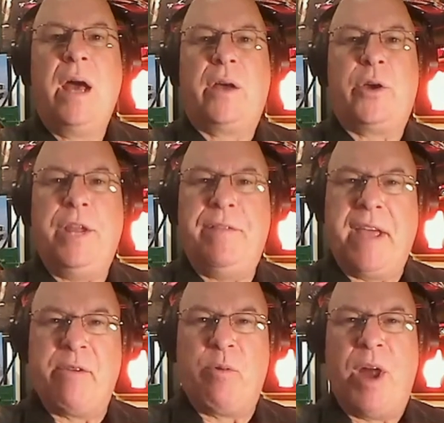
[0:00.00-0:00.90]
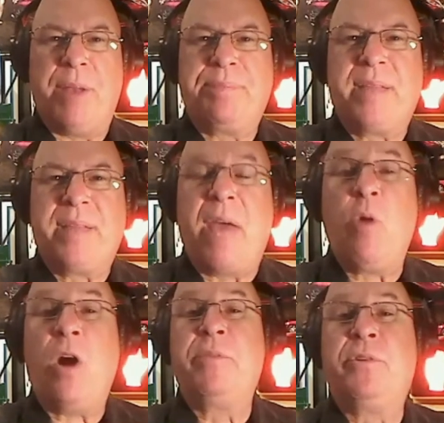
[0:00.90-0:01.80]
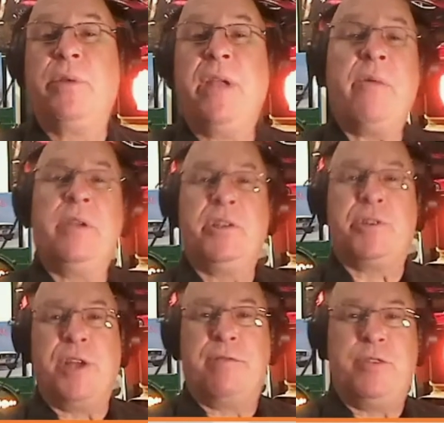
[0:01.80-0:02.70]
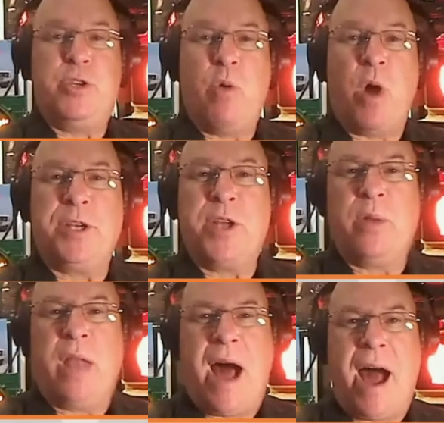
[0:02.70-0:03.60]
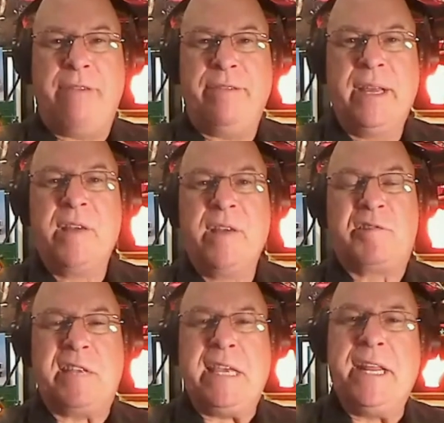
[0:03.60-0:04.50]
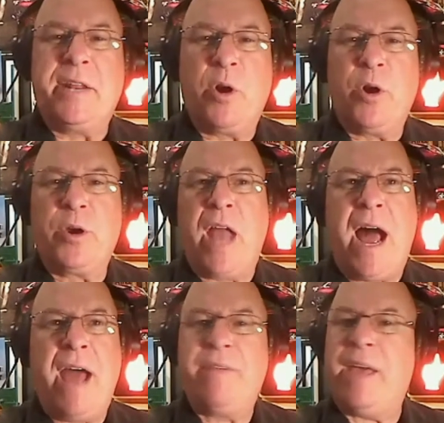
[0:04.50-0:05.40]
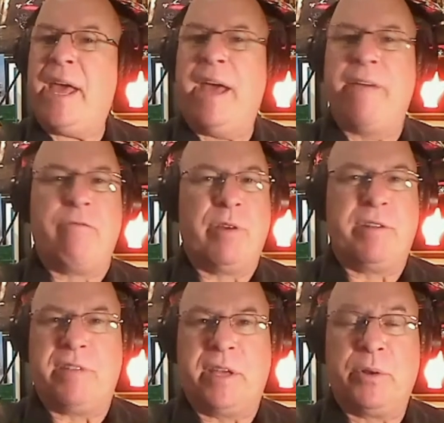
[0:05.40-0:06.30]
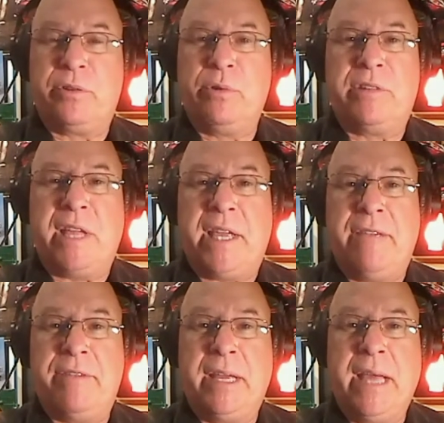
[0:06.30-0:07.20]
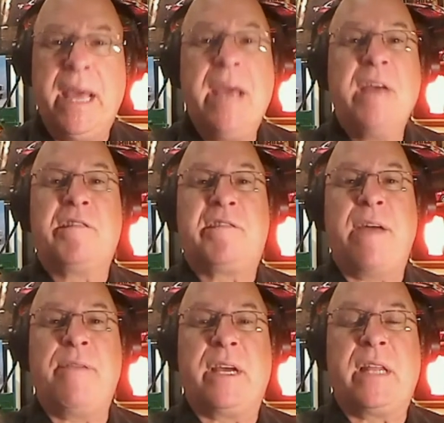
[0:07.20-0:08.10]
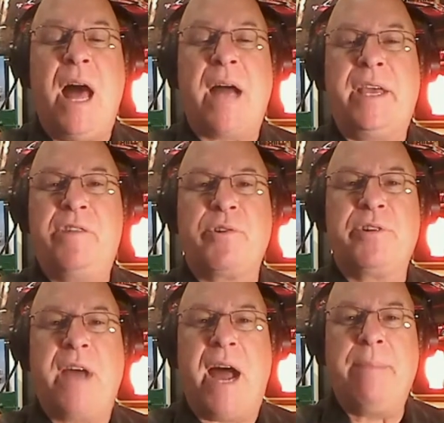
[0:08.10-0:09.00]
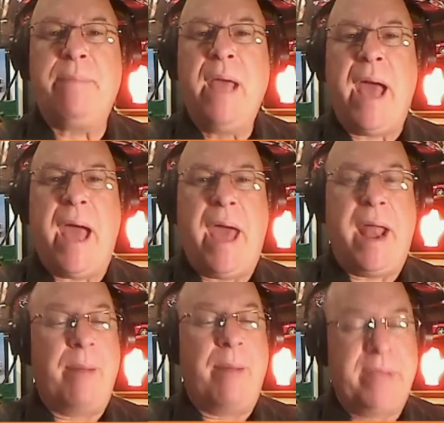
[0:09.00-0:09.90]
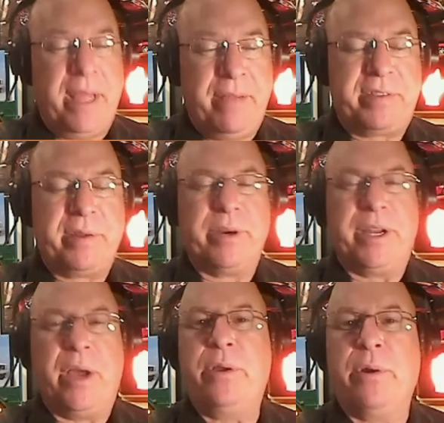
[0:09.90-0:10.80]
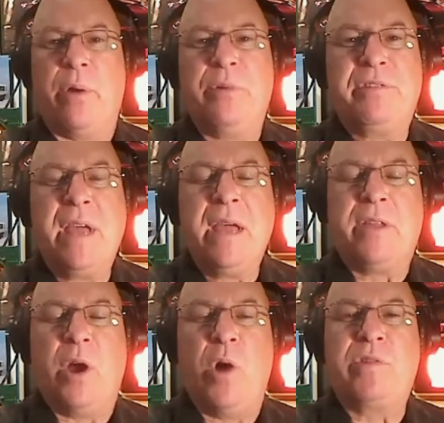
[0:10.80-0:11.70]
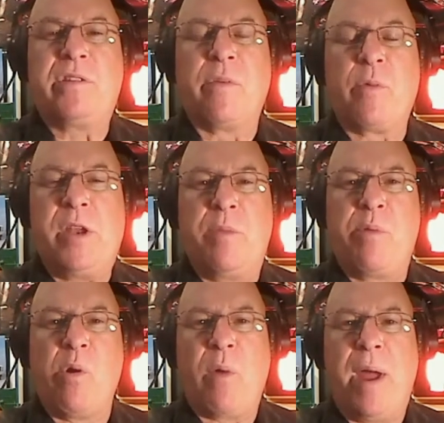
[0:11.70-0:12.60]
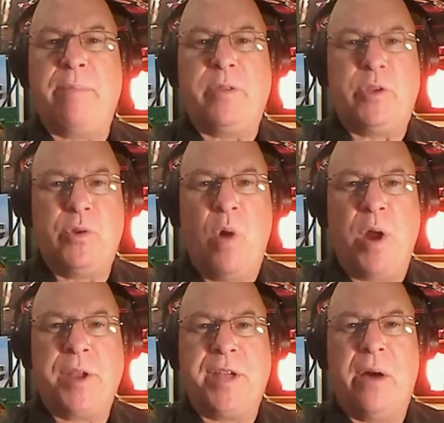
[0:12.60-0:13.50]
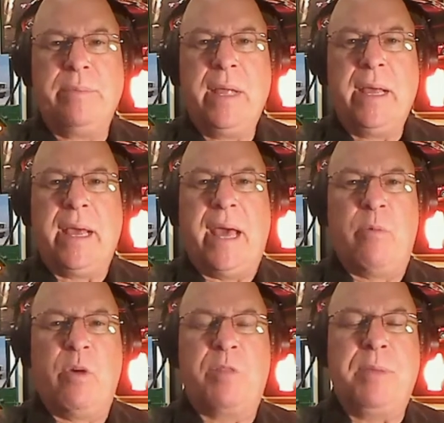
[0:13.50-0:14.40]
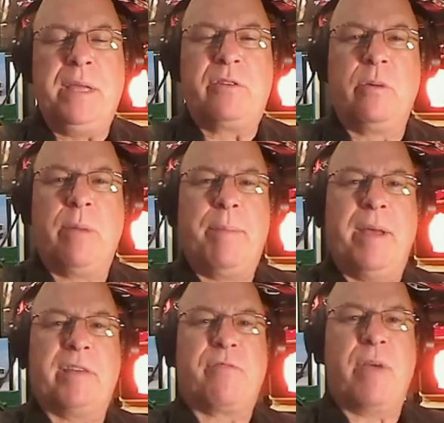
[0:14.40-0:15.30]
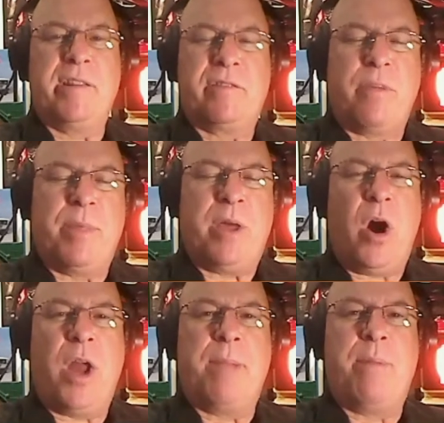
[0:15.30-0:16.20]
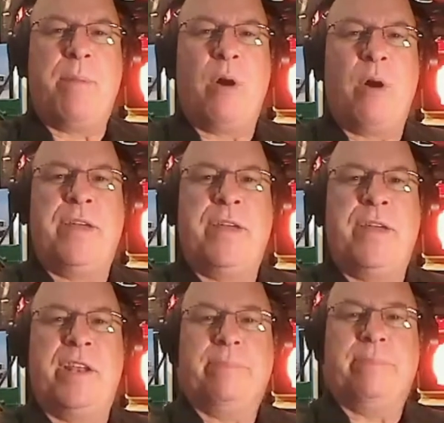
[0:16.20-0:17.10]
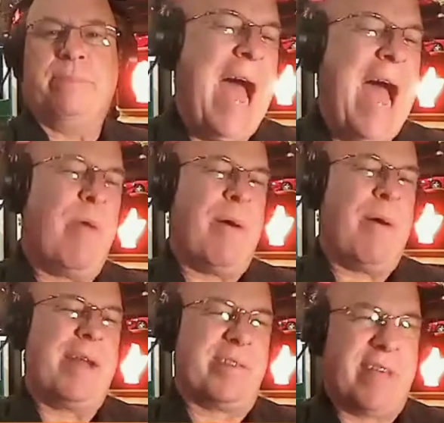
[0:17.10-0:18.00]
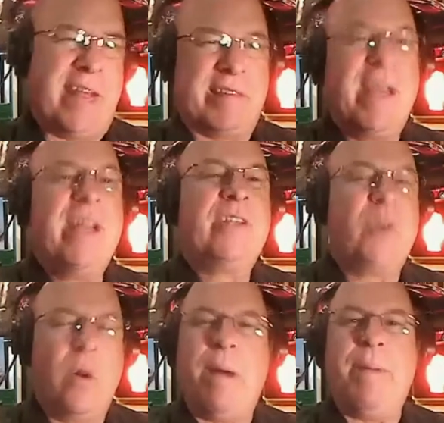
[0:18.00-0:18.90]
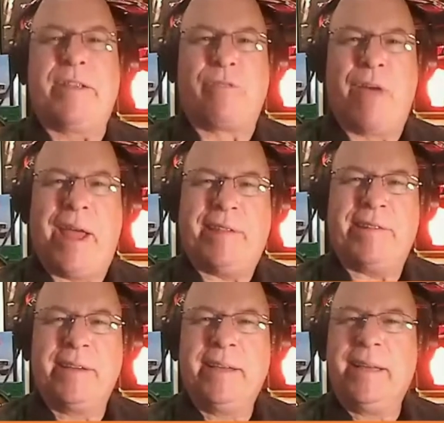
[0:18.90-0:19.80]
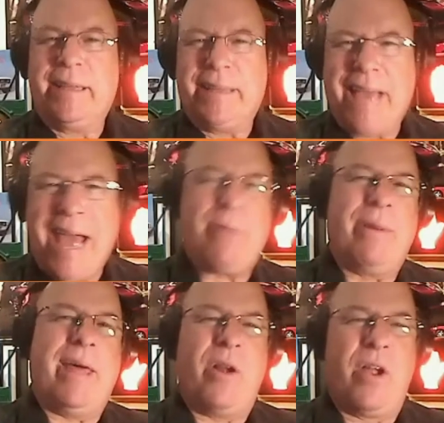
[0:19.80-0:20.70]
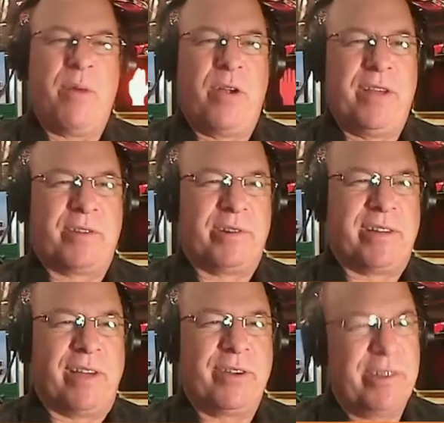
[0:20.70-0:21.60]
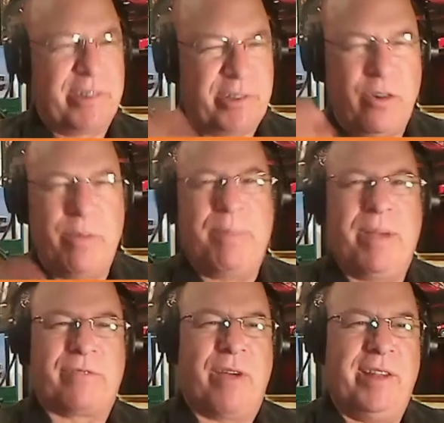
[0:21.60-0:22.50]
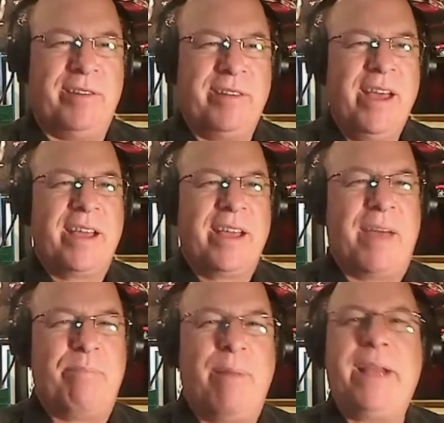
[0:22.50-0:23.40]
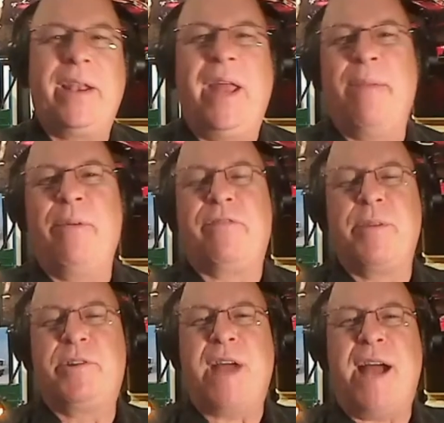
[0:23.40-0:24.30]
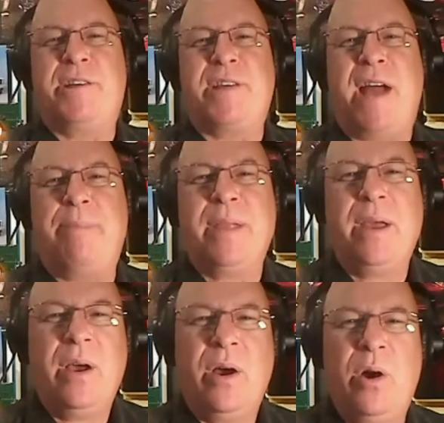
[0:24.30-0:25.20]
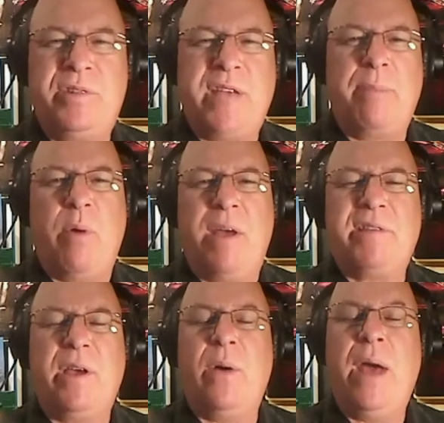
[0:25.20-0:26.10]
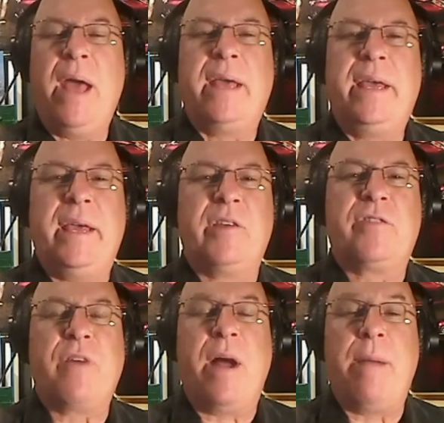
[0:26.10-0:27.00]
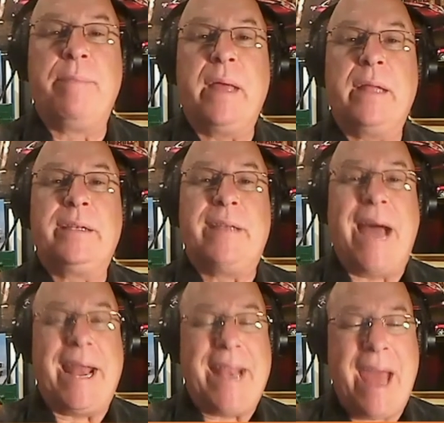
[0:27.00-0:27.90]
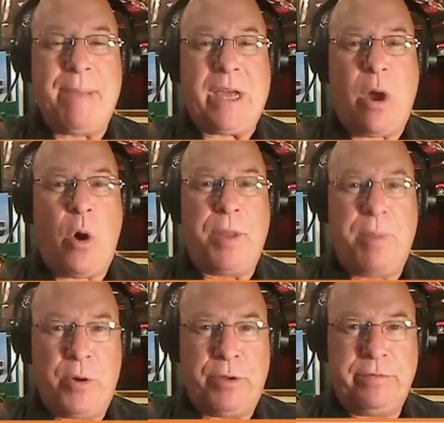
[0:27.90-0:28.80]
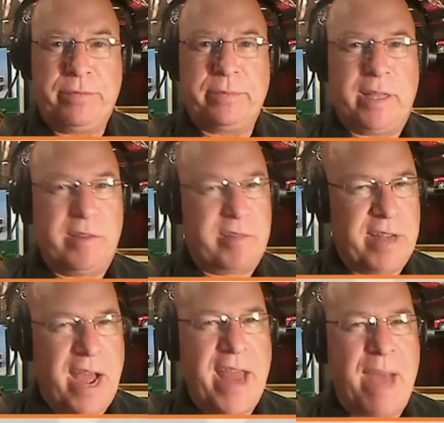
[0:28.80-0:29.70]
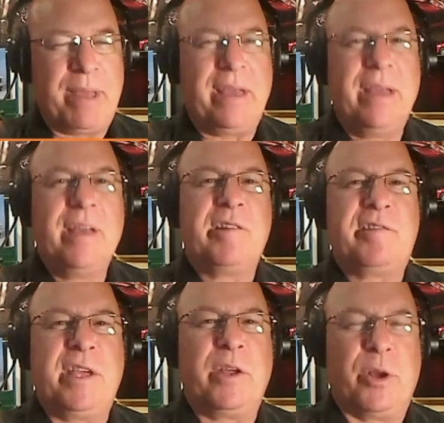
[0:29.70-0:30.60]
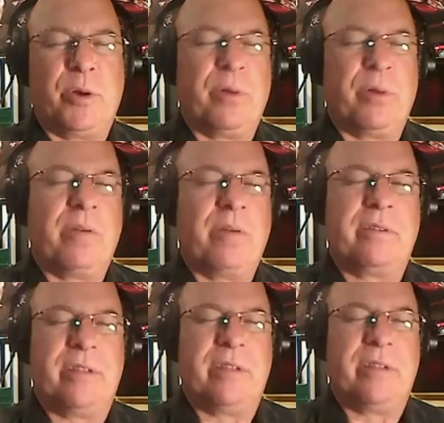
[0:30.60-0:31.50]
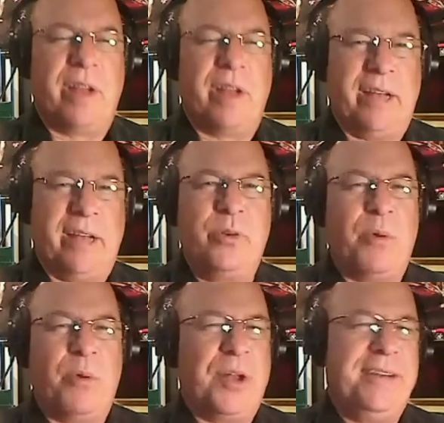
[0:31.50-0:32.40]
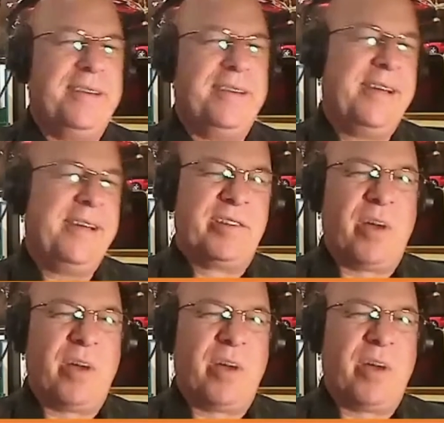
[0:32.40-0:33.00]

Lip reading: Good evening, everyone, and welcome to another edition of You Ought to Know Live, seen and heard live every single Tuesday evening, 7 o'clock Eastern Time. And I'm Dave Serio, your host, the host of the radio program You Ought to Know. And with me, two of my best friends from the automotive industry. What do I just say this? Two of my best friends. Heck with that automotive industry stuff. They're just two of my best friends. Got Mike Lambert from the Shine Shop, Jose Bueso. He is from Dynamic Automotive. He's the Dynamic singular tonight, no duo tonight.